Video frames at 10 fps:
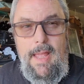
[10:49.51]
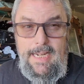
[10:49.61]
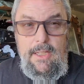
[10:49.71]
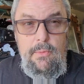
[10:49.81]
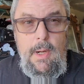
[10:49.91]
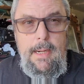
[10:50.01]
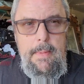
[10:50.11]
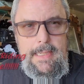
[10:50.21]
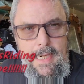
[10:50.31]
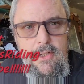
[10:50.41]
I guess,
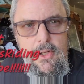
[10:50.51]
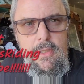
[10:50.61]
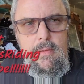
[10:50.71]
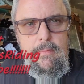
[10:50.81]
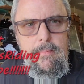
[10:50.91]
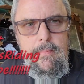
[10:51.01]
recommendation,